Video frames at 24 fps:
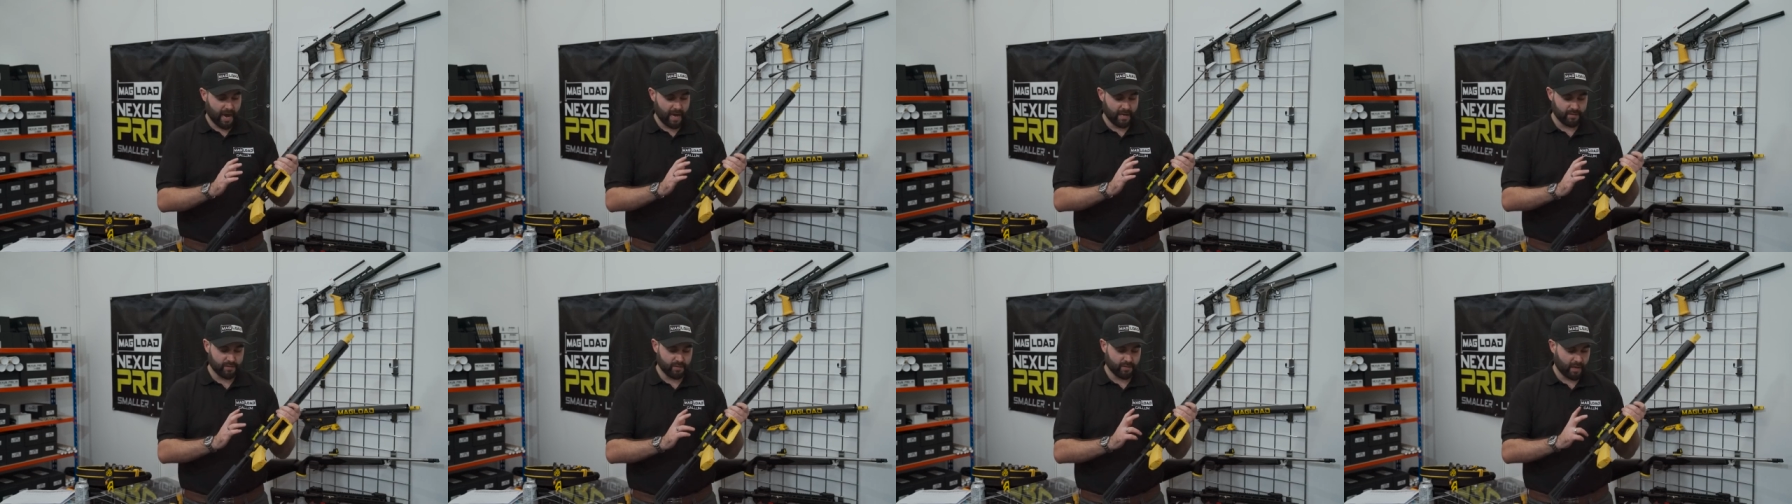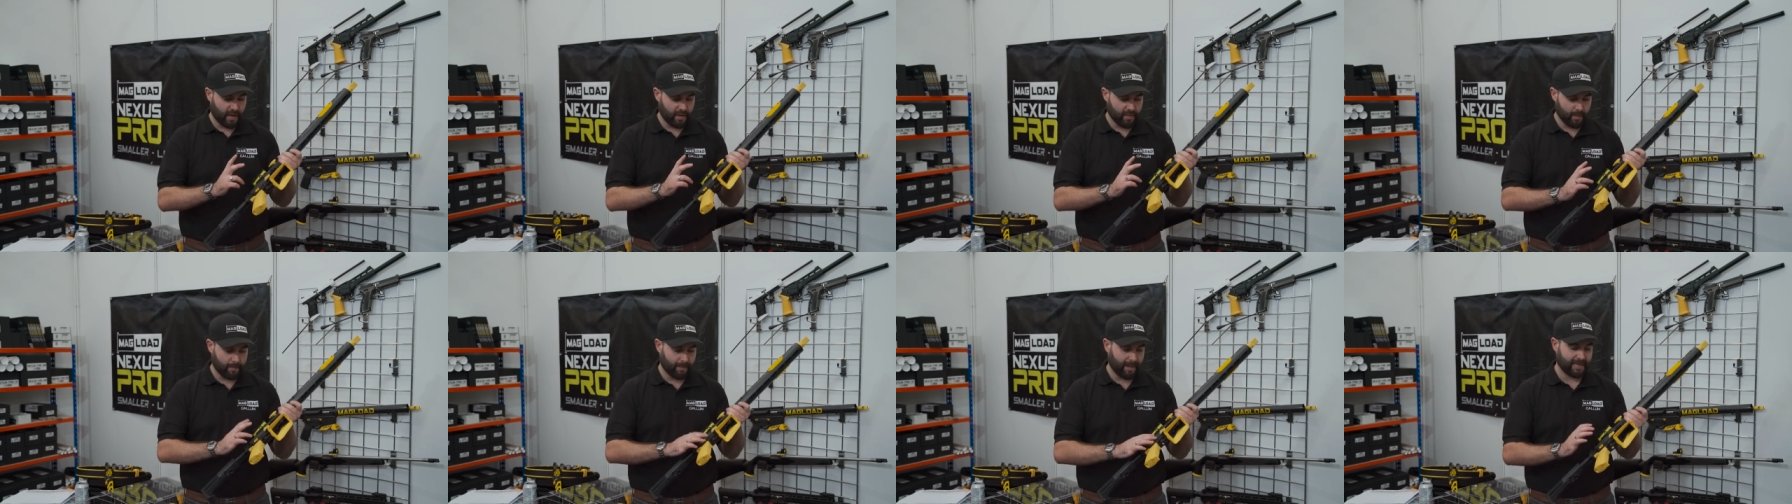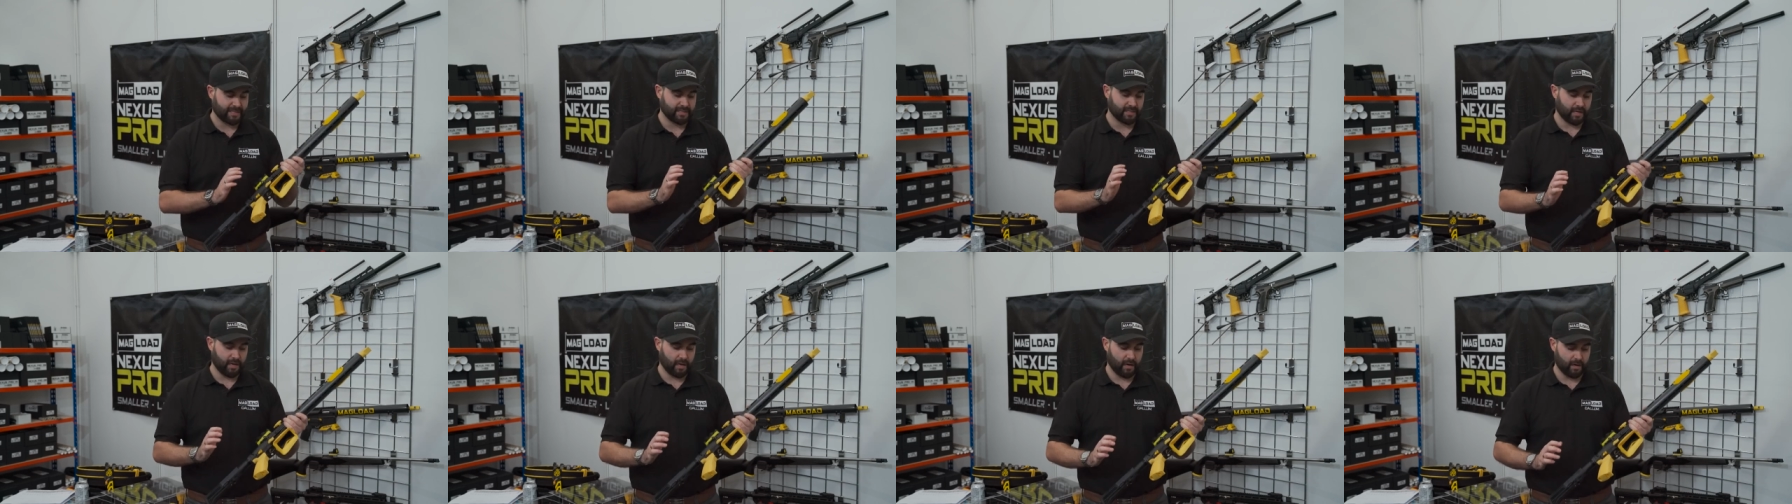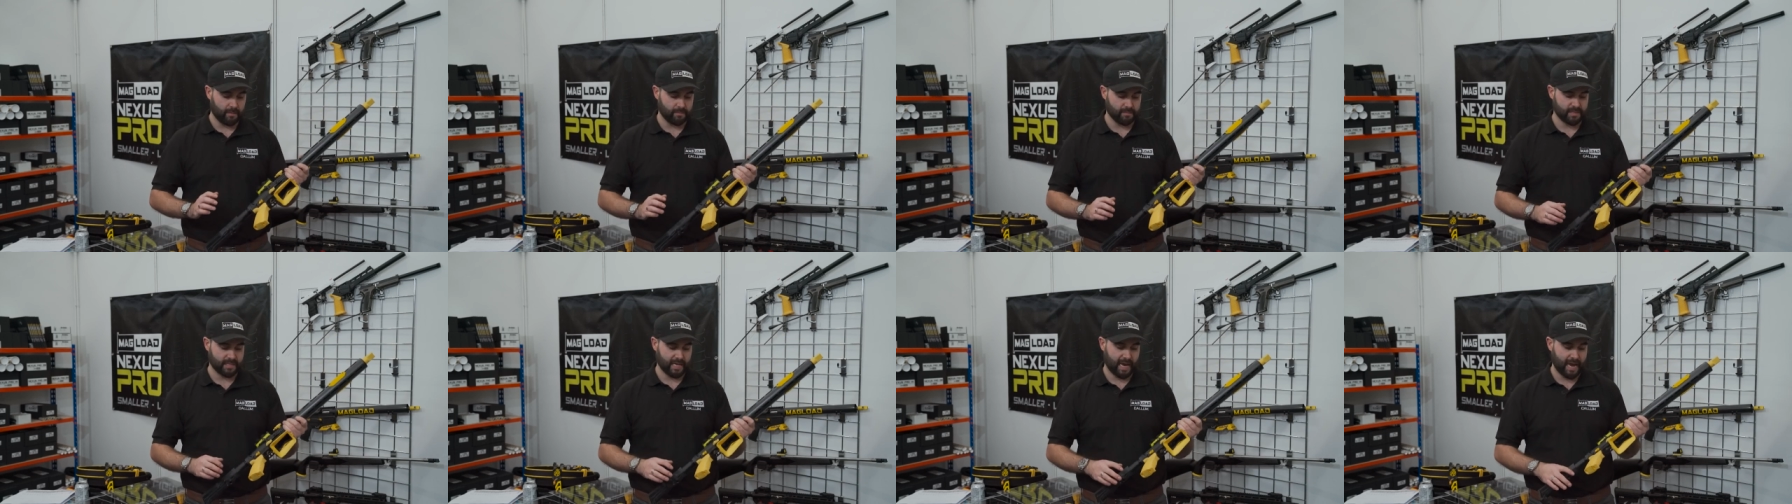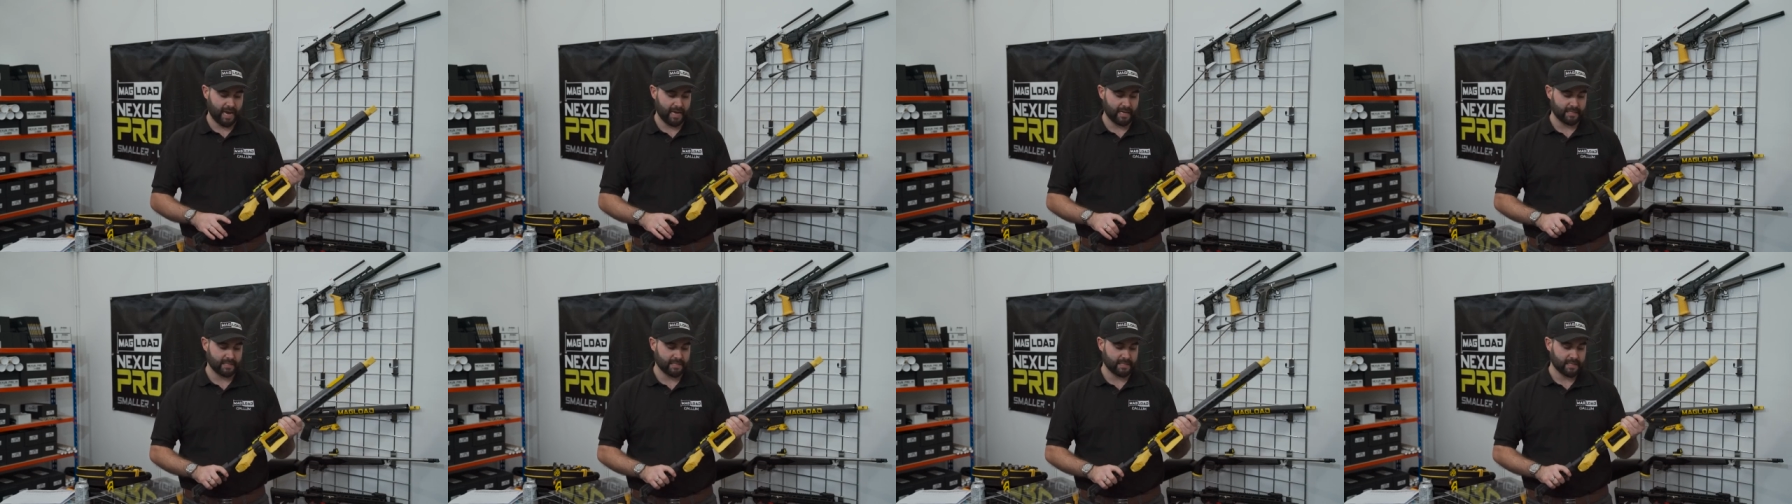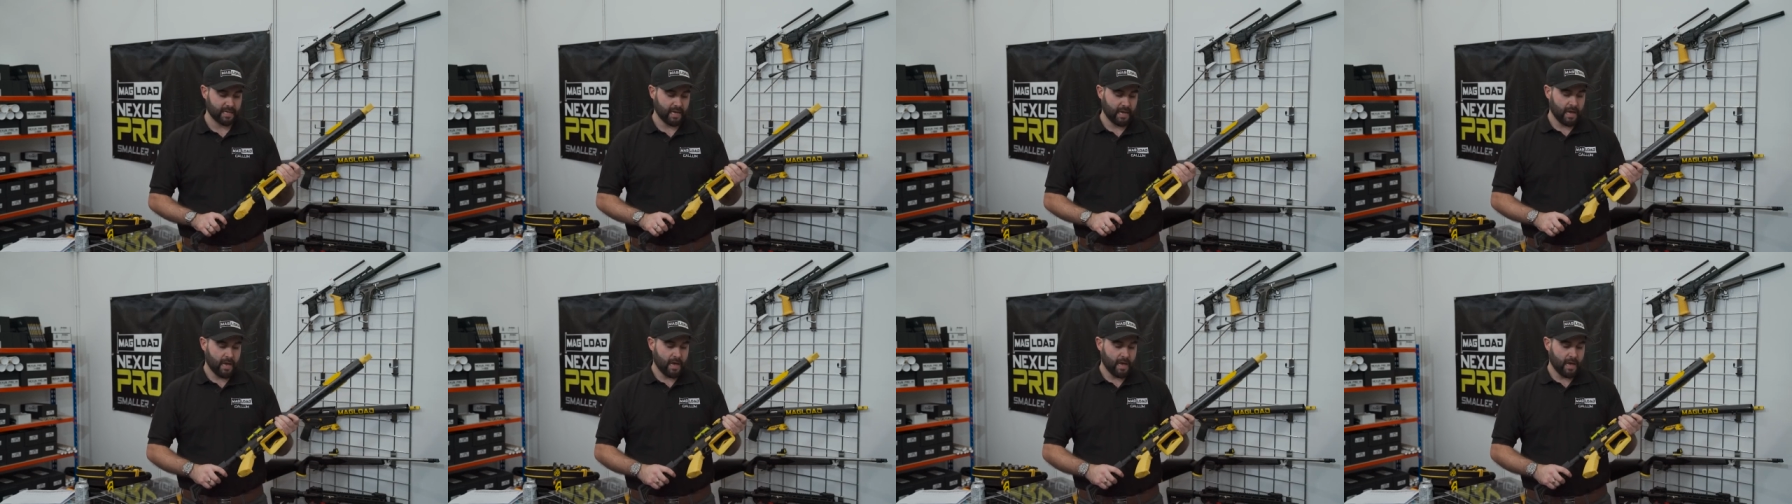and, and the Battle Arms. And